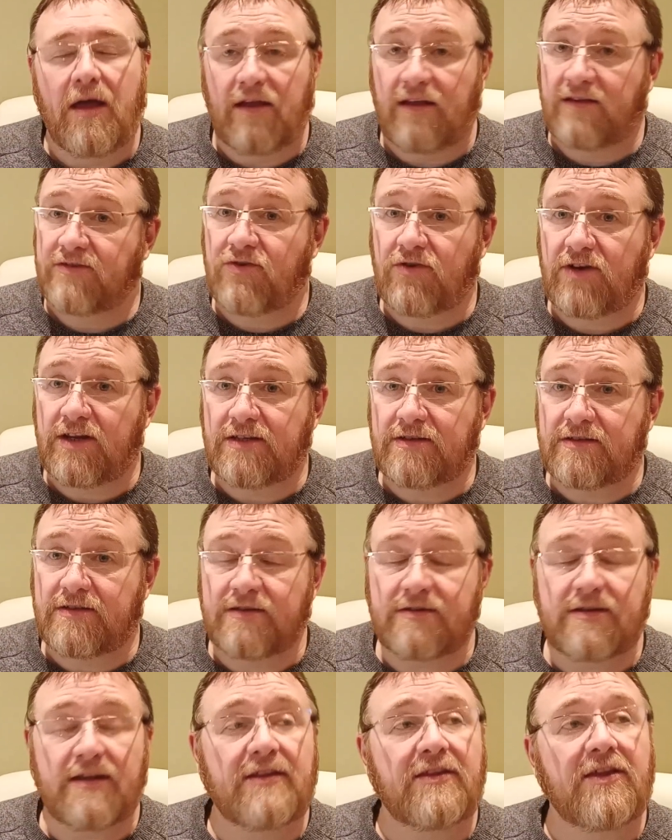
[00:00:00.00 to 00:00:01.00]
it's not easy to
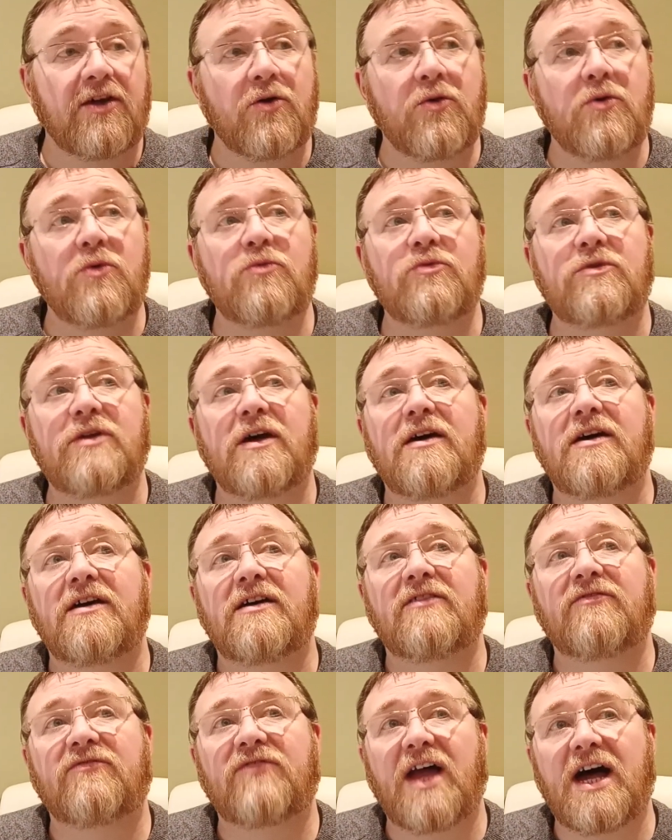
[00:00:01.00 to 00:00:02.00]
say, the old
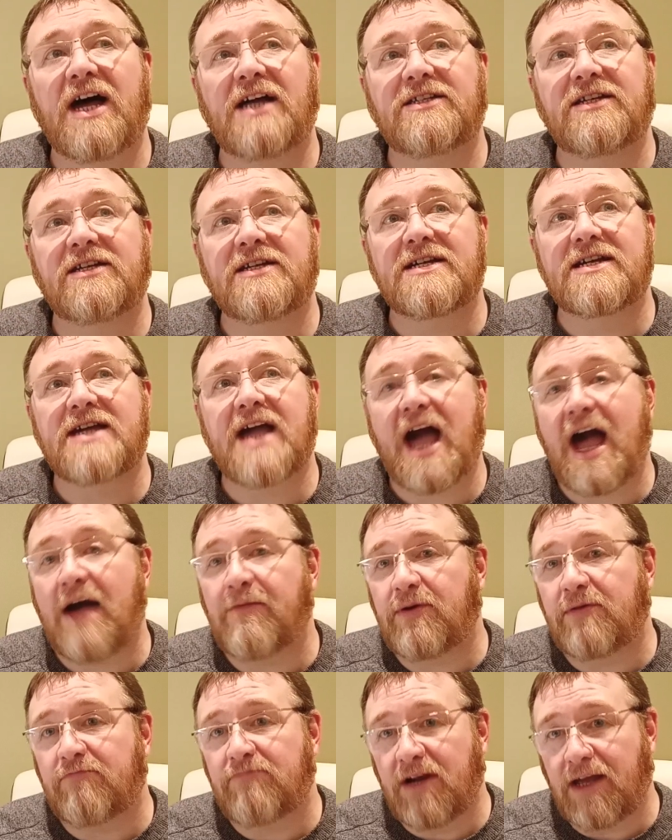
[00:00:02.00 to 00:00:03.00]
flat
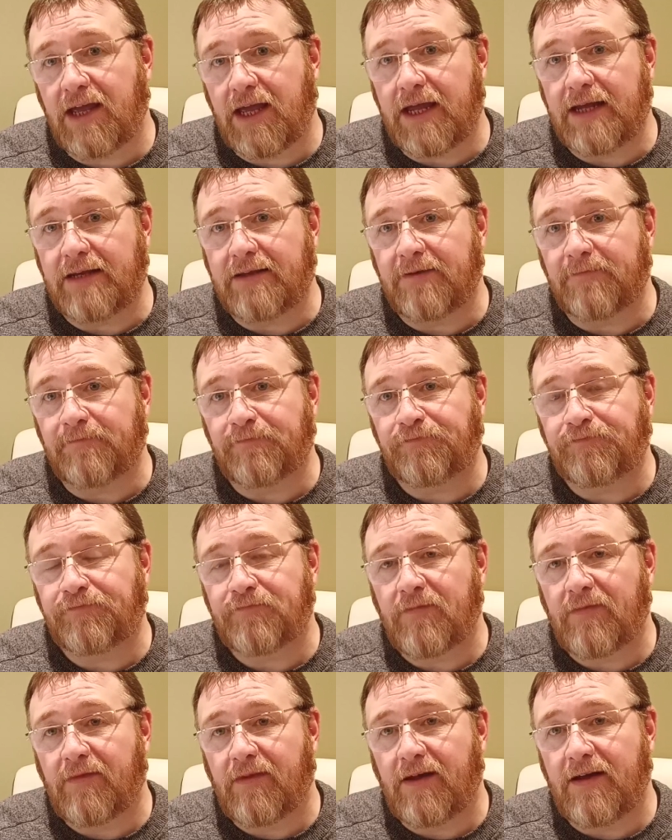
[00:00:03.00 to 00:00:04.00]
cap brigade
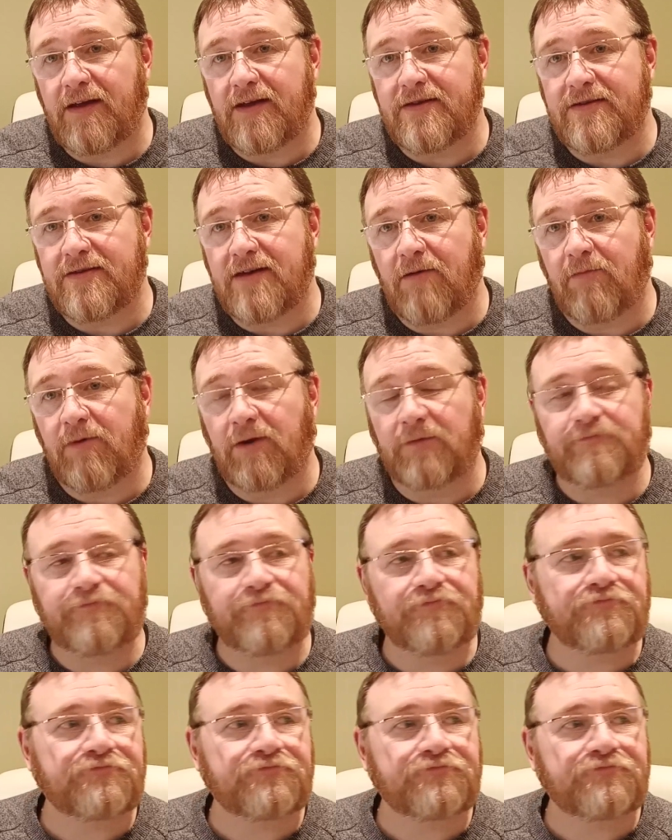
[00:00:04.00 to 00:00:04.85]
in Dublin